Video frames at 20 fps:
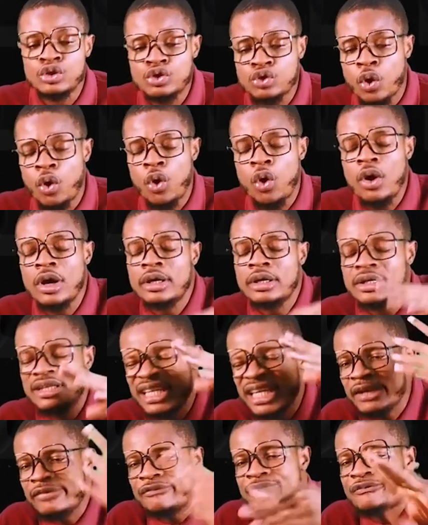to
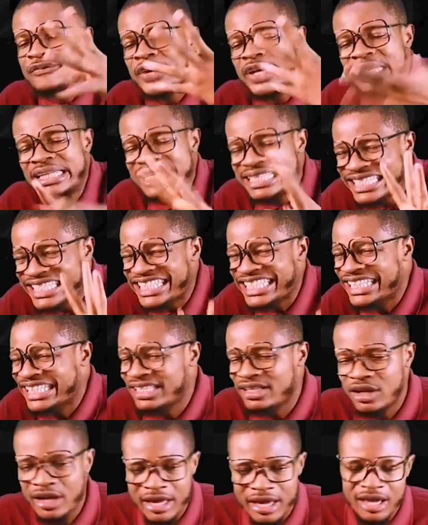
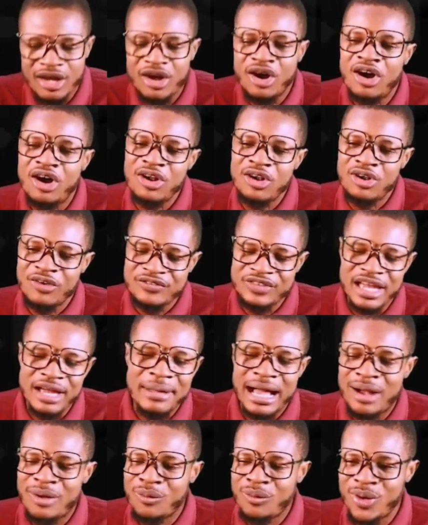infinity, all of
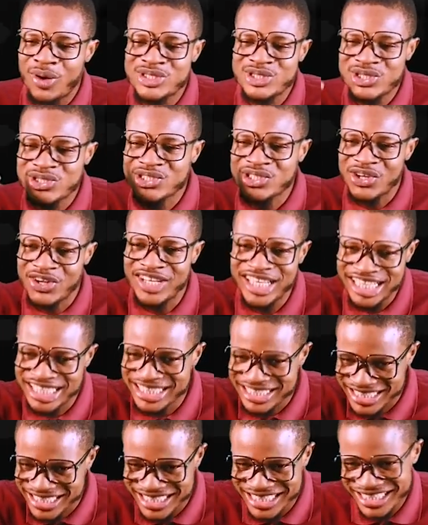them are what?
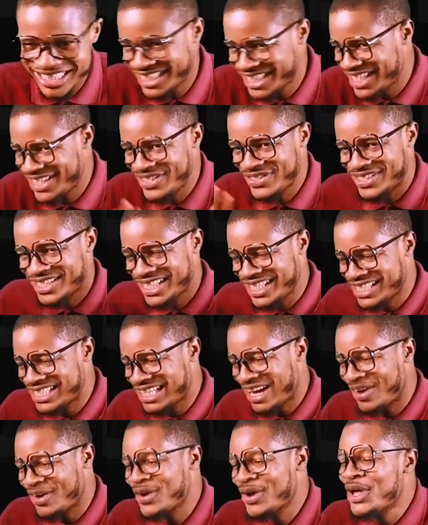Solids. Shall you see it
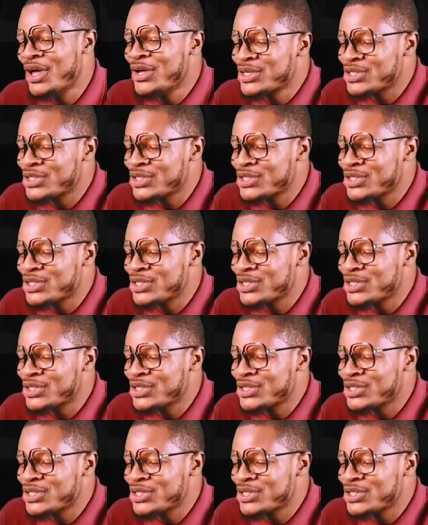now?